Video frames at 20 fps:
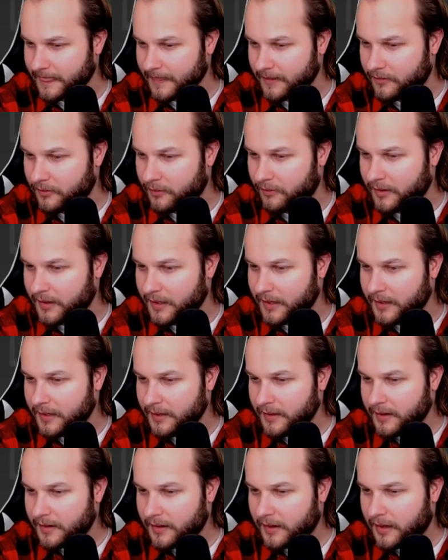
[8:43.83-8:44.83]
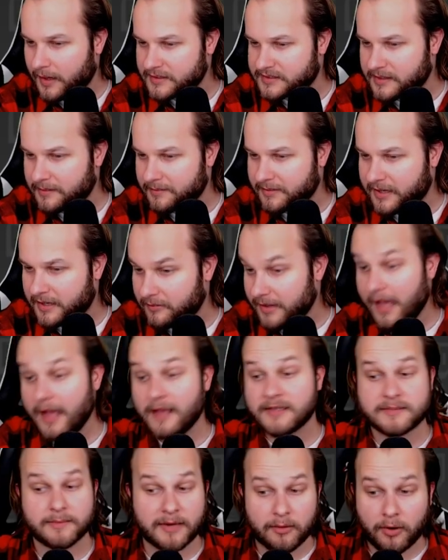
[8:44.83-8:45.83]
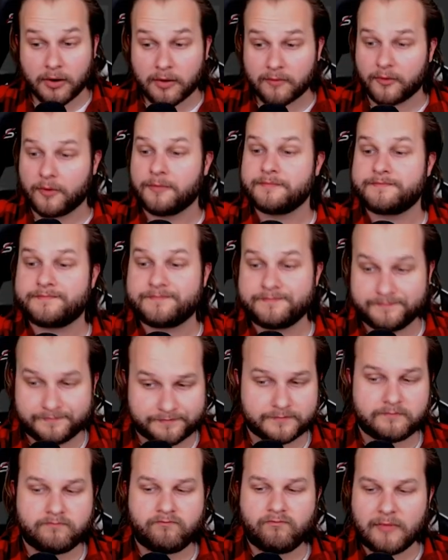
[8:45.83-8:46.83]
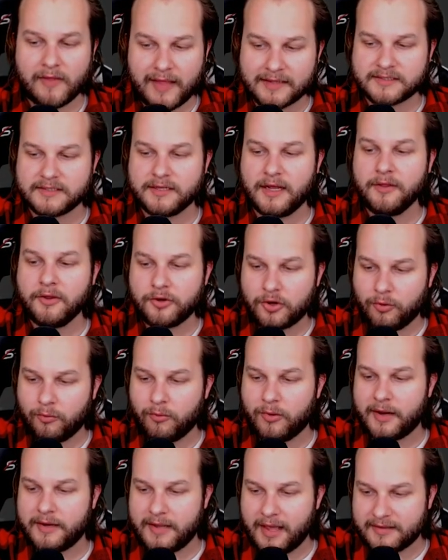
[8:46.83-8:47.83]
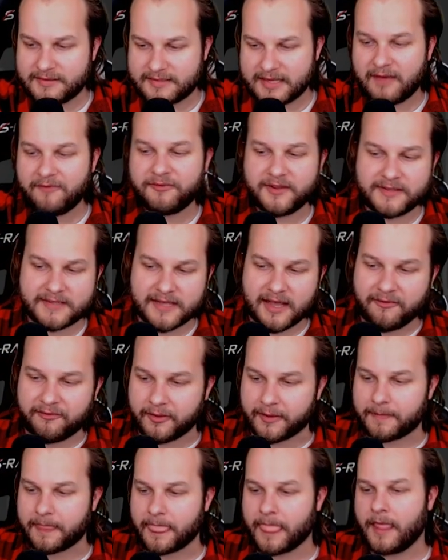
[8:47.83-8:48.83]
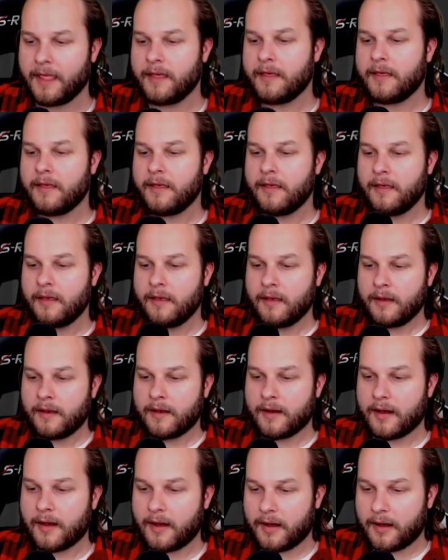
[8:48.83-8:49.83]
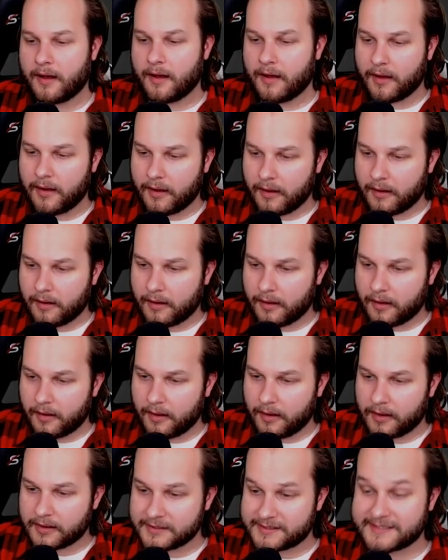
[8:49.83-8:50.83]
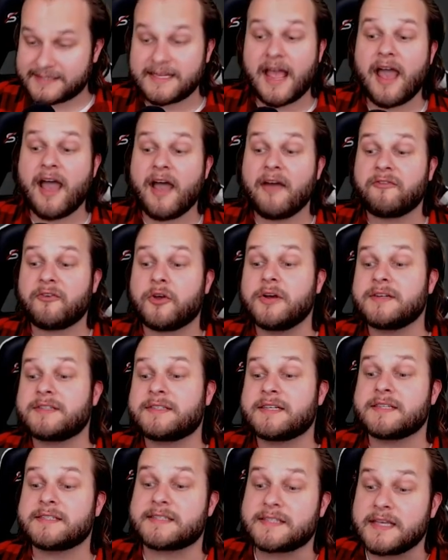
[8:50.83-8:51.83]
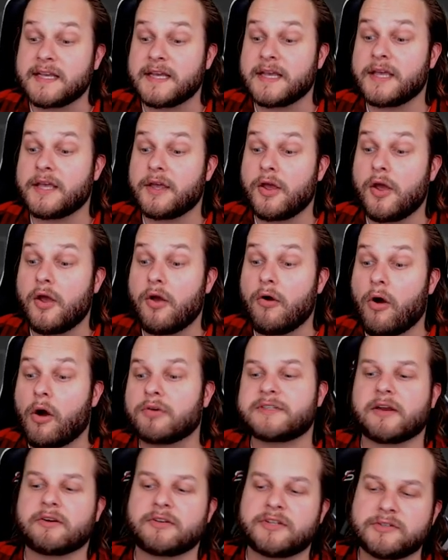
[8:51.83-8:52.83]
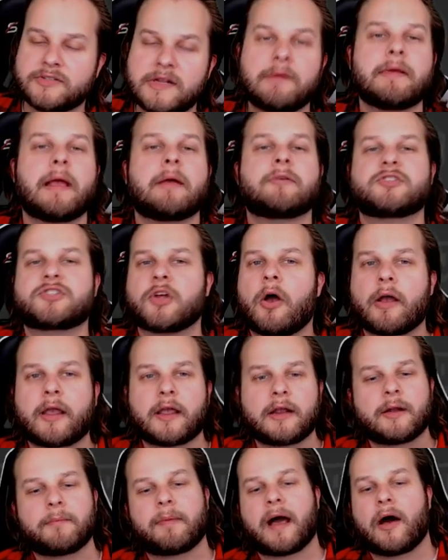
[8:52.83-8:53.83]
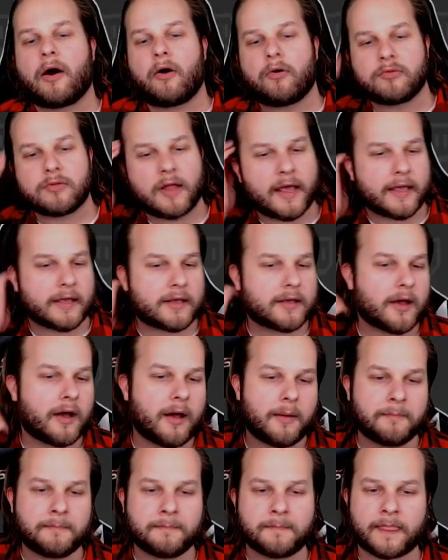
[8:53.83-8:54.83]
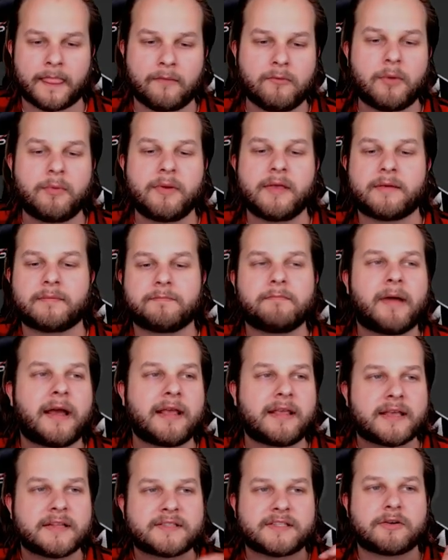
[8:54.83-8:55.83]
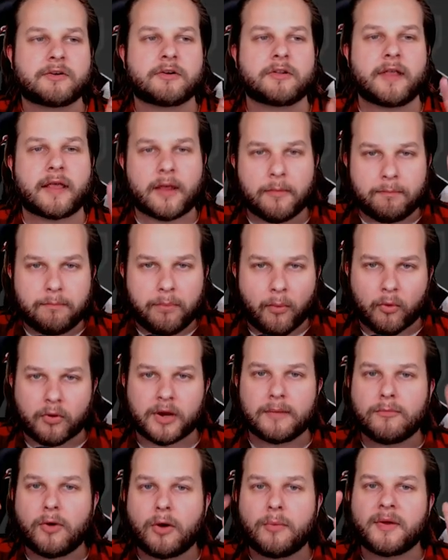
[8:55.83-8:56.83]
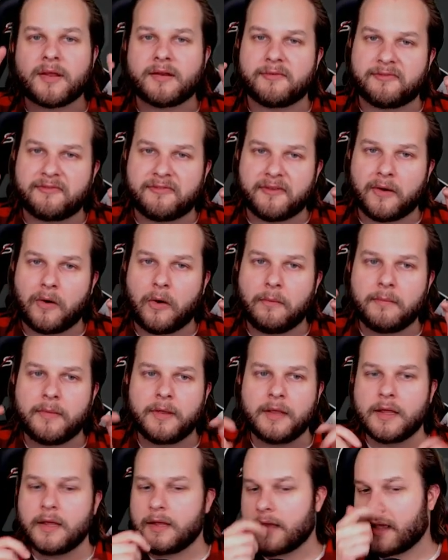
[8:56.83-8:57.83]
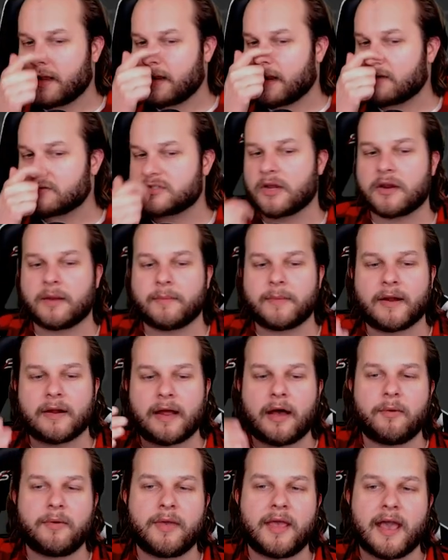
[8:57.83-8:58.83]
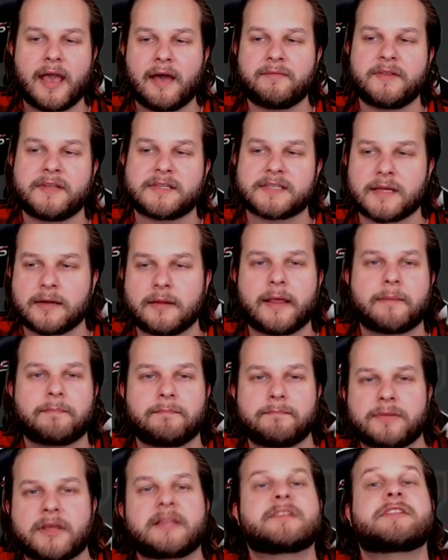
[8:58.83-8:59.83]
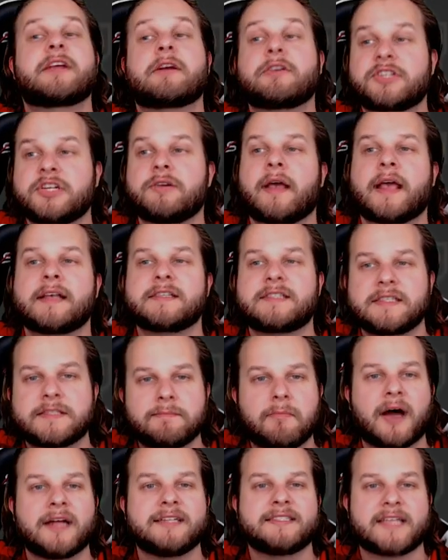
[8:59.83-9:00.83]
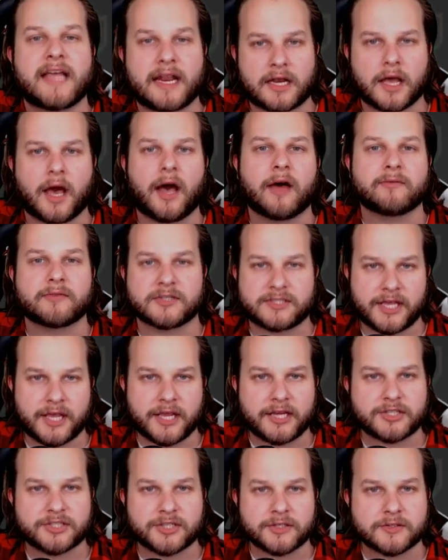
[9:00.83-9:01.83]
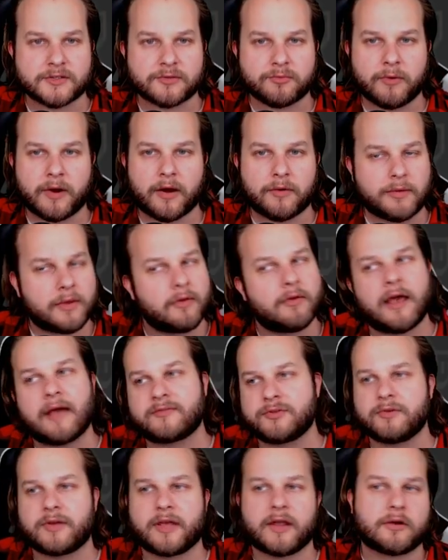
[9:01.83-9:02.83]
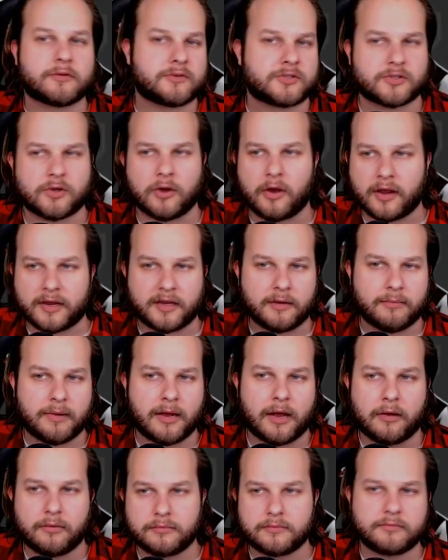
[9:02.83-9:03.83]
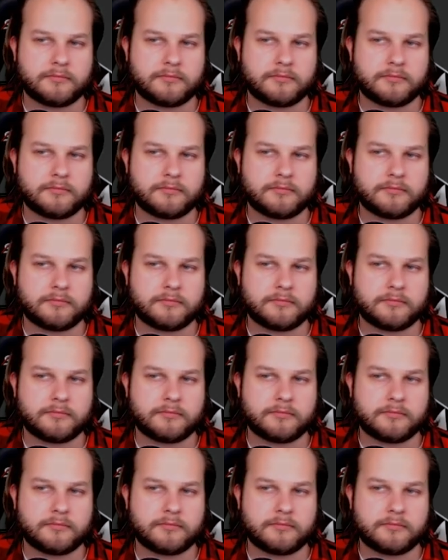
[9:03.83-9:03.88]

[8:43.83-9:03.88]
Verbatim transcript: Oh, Uh, some kind of yeah, some kind of wonderful. That's another good one. Yeah, definitely, definitely. Uh, Steph, good to see you. Oh, Terry, Terry, Terry. Yeah, I was just talking about like um what we might consider like a boring moment of film. And I was talking about how we have these kind of like Tarantino has these mundane conversations where he'll have two characters talking about